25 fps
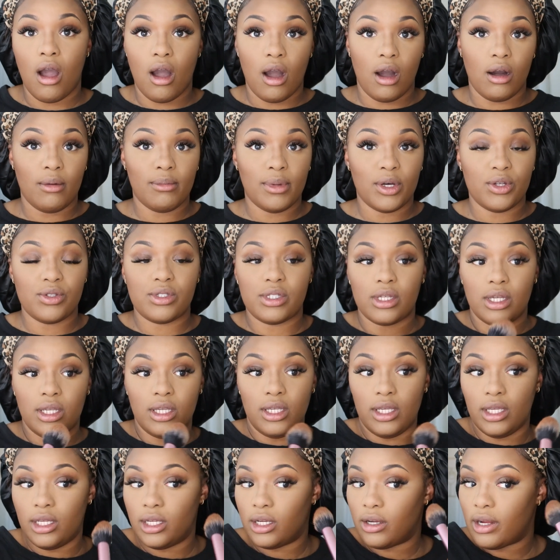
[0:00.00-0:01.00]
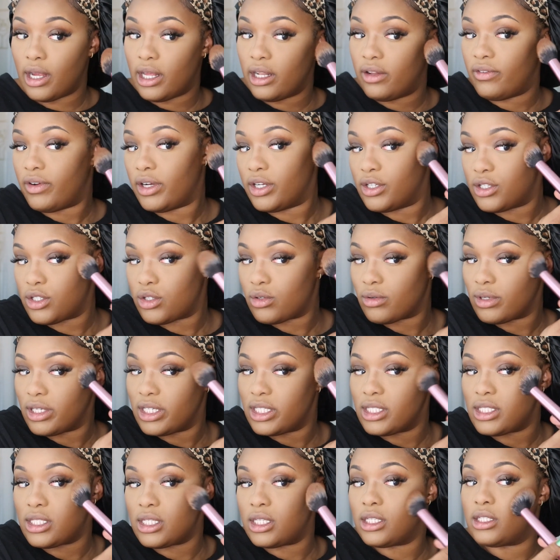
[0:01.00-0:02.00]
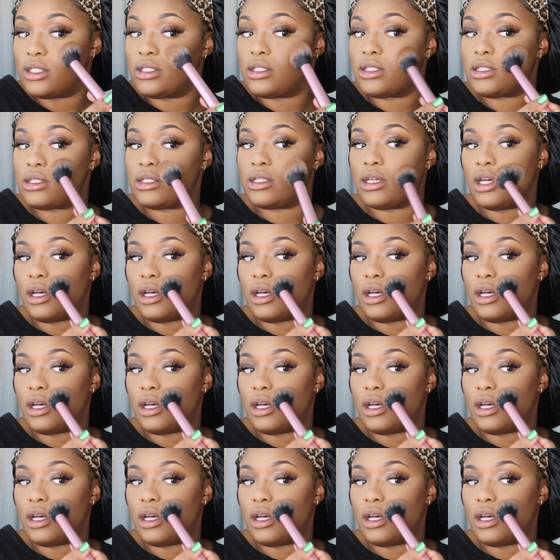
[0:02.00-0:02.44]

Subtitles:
almost a year anniversary since